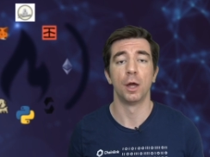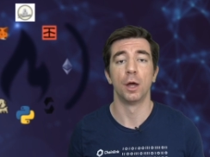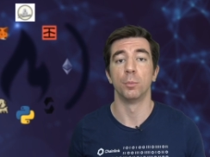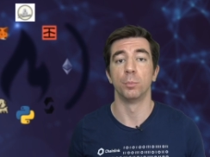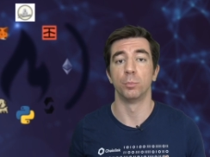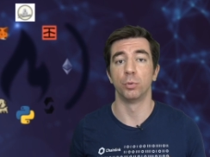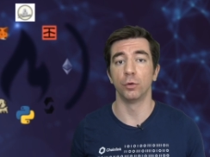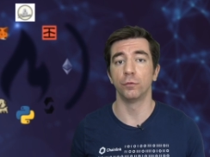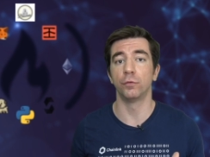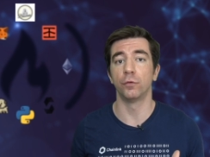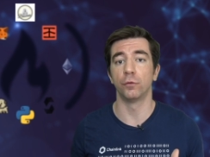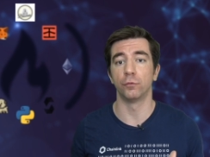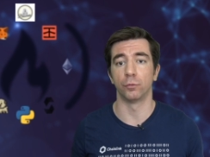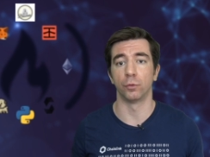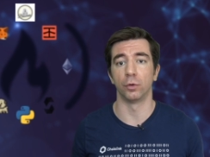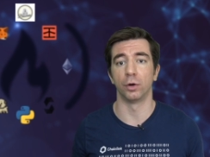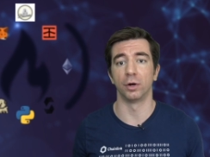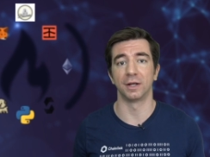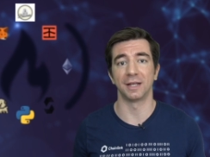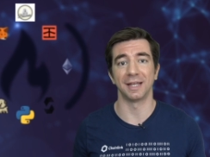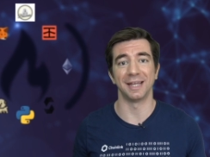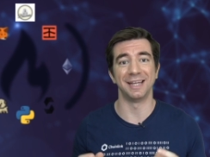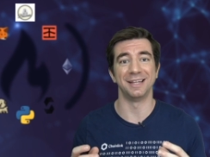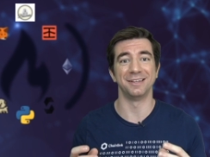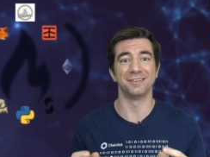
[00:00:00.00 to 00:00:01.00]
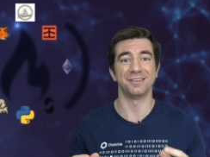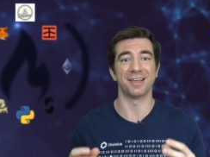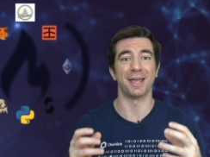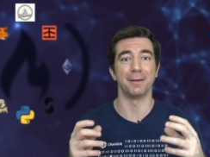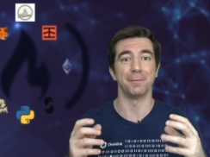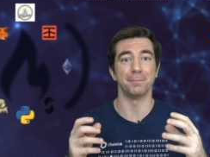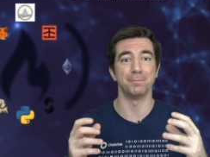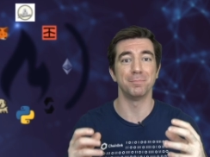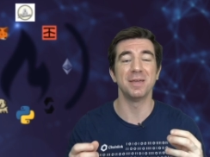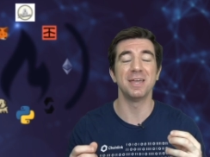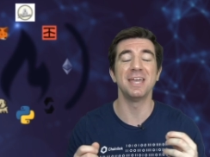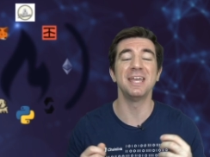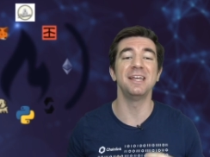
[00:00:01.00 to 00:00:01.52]
Proof of work is a
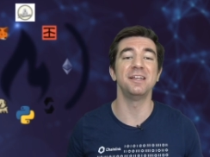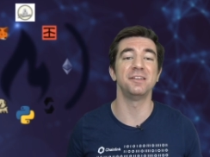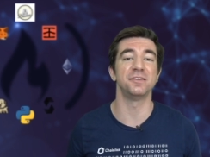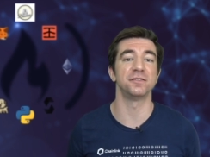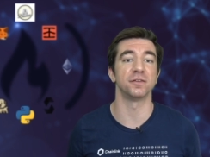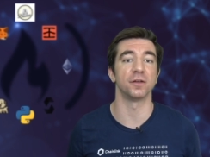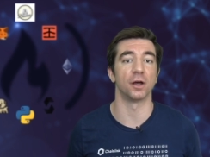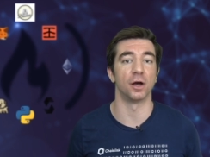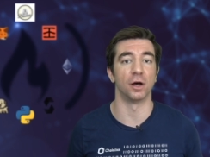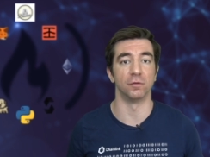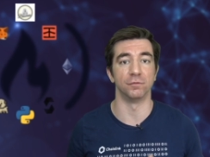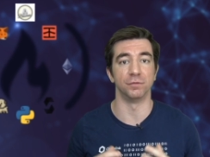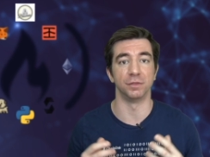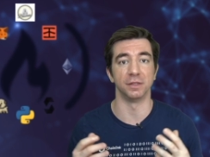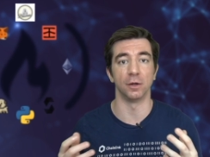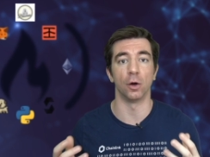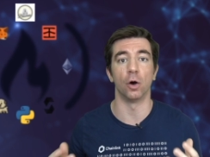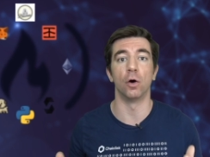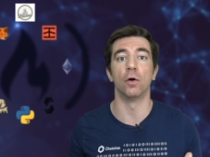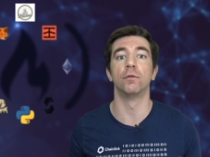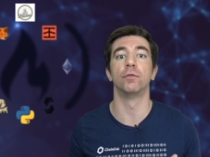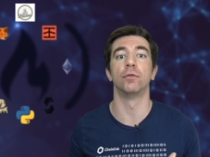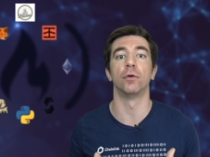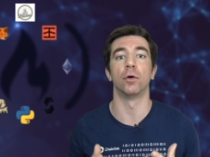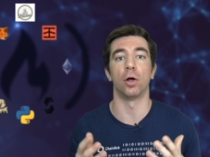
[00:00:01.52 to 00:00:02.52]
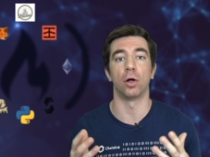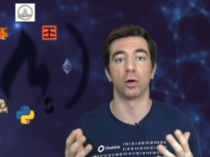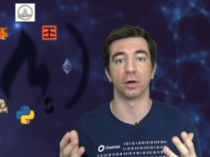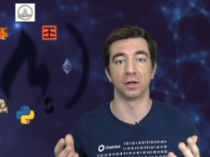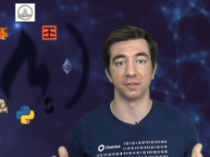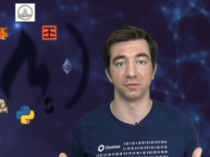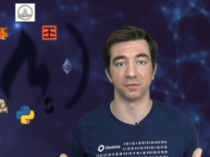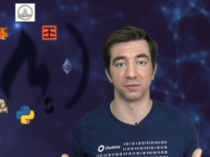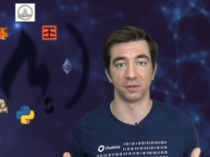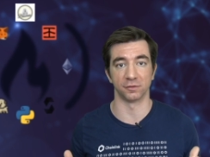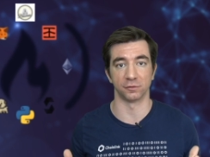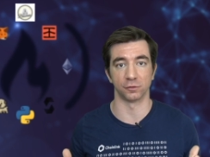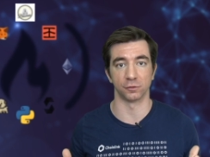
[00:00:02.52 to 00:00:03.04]
piece of the overall
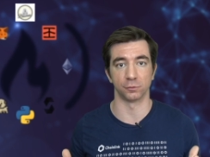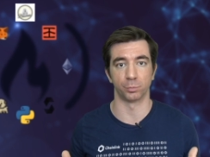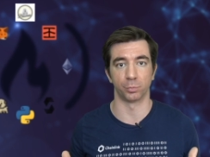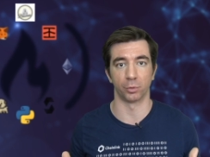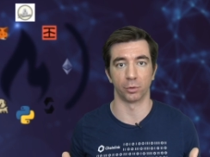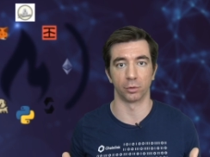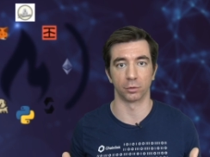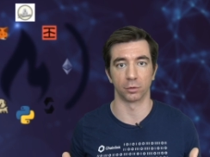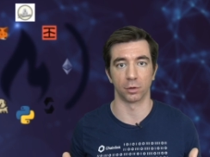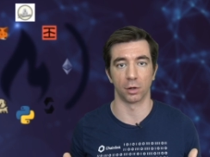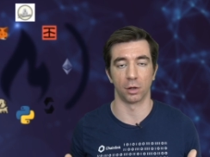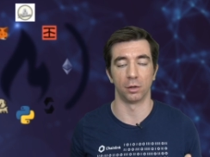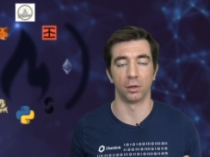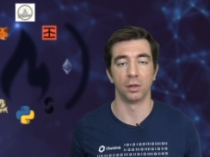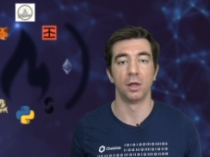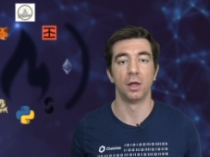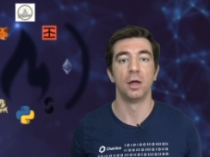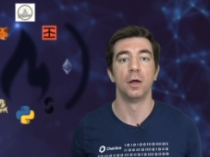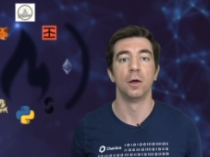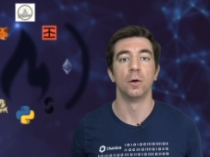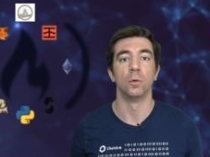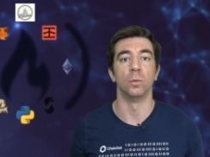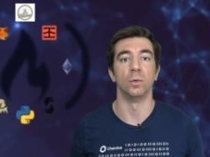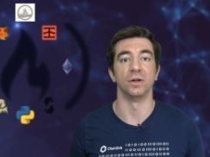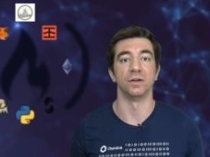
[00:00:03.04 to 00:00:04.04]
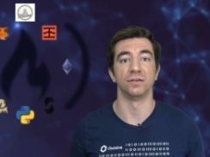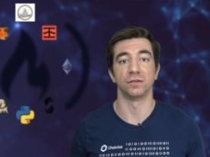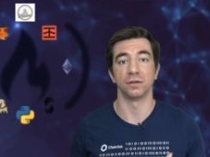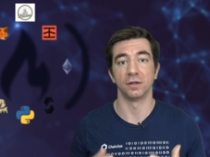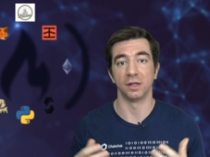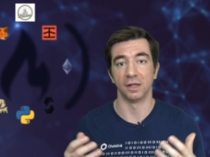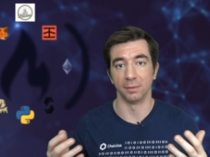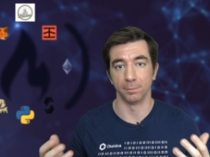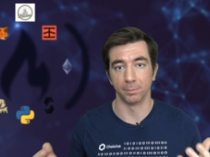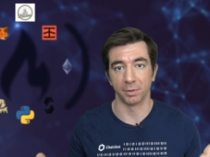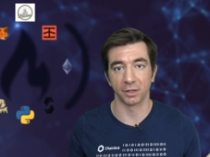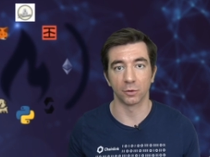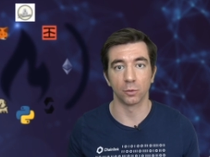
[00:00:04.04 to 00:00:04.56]
consensus protocol, which
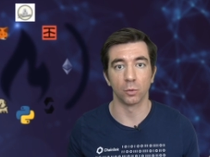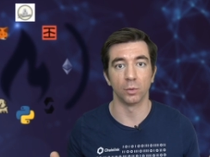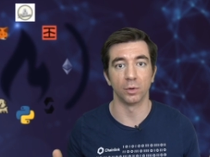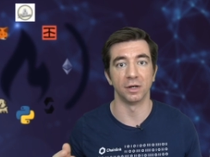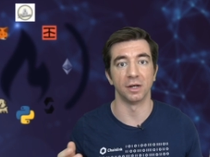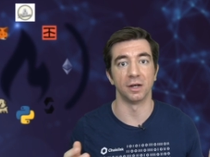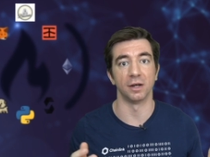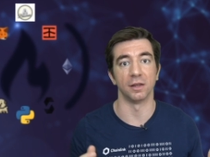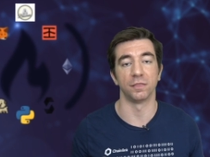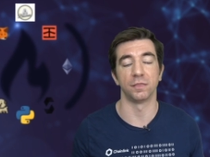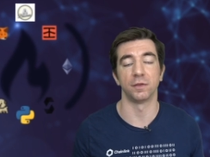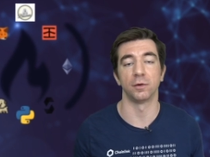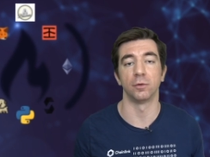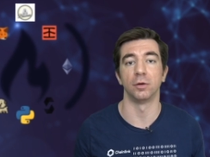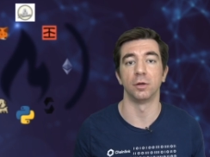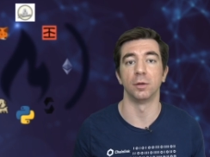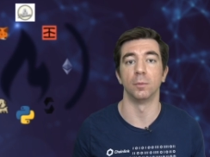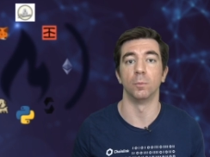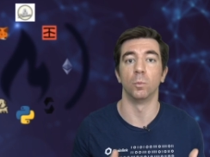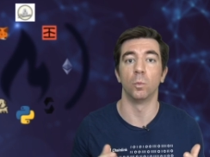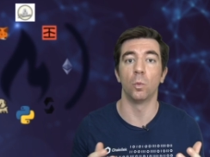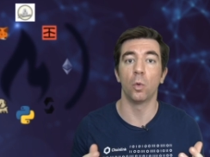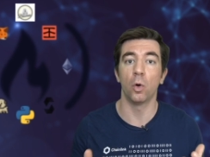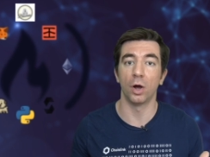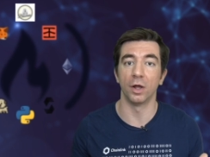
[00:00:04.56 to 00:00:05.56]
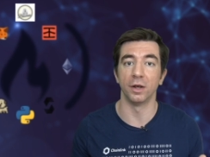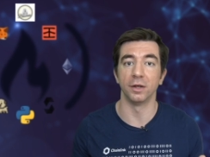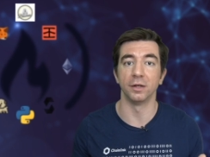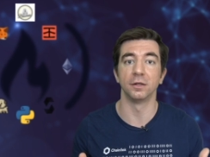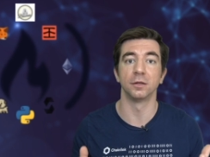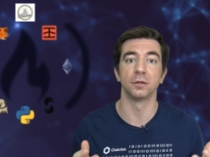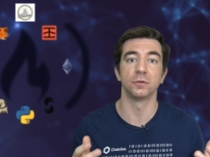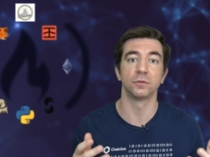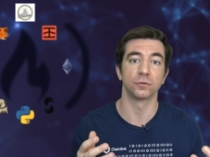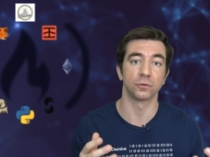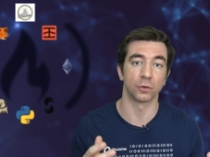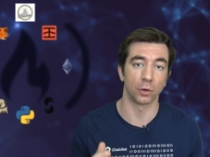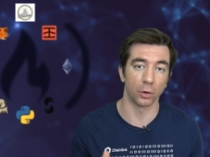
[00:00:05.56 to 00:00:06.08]
in Bitcoin and Ethereum
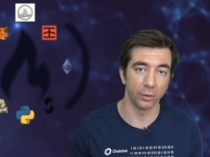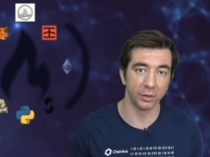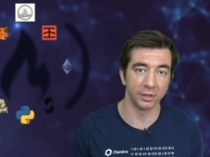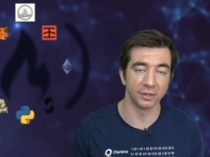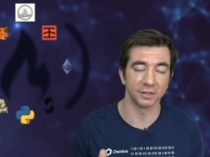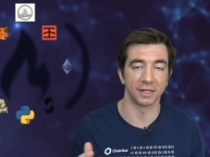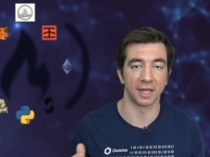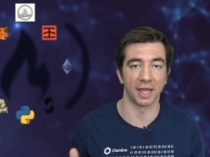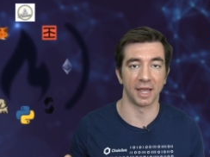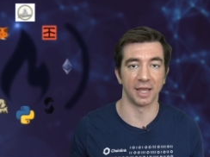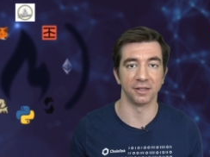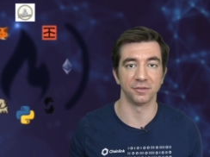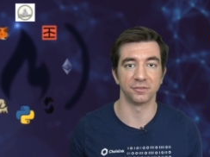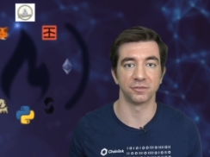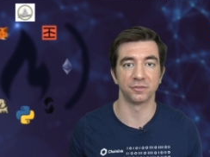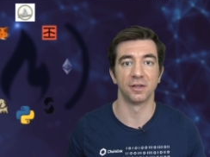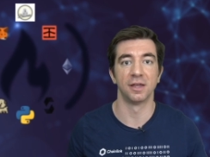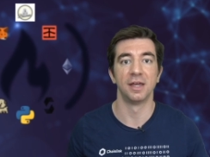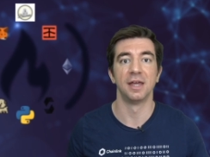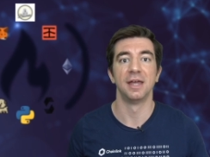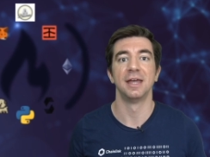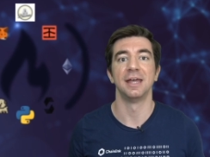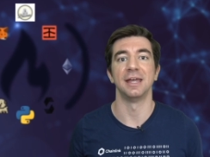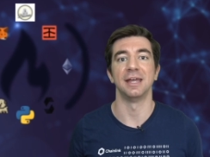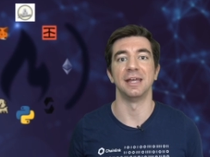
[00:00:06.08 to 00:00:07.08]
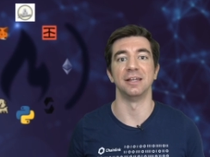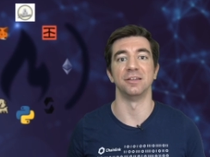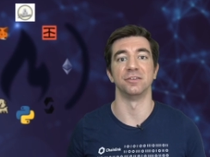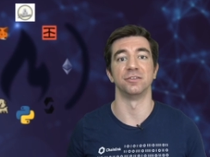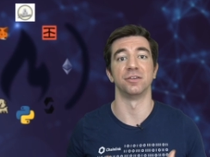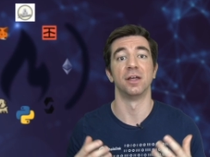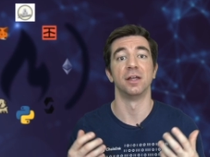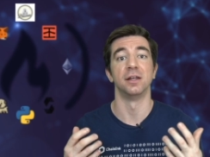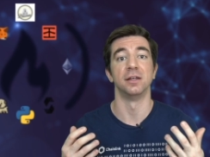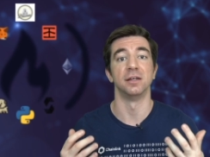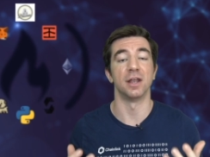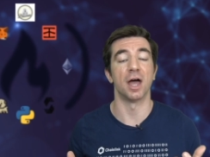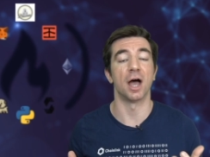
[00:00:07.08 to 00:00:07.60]
1's current case is
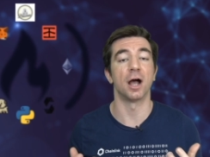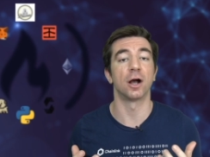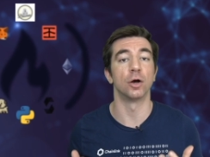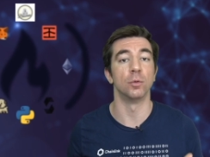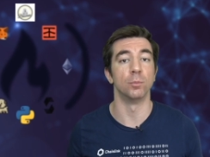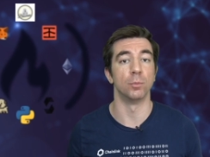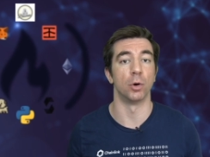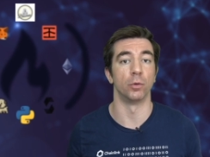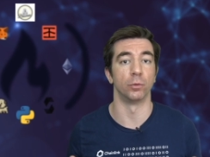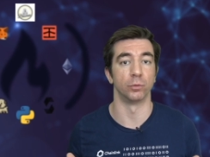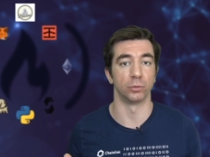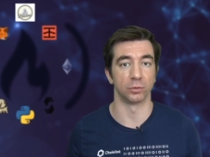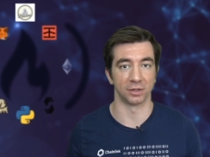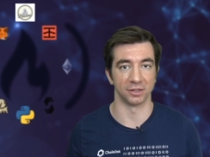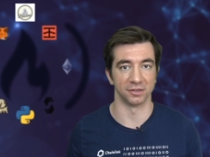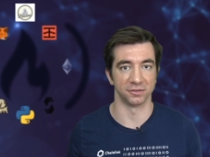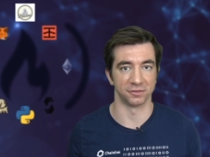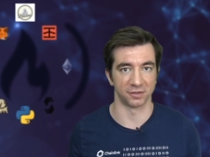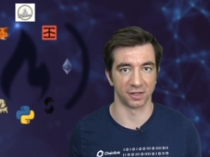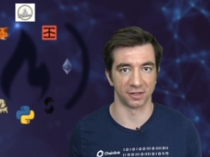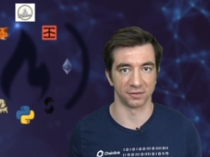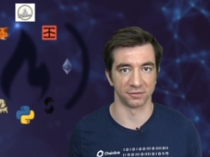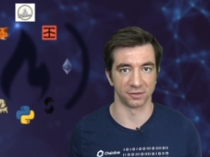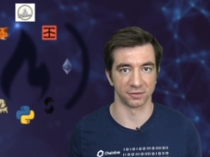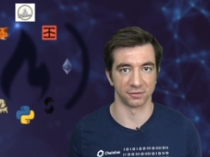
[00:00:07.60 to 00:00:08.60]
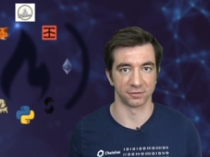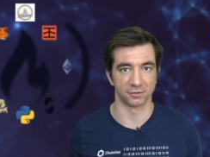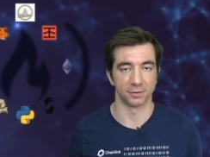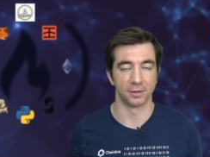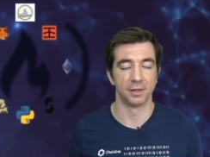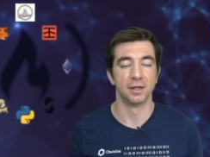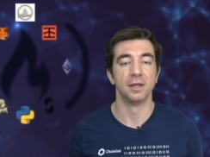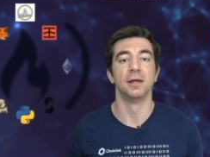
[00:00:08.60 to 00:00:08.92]
Nakamoto consensus.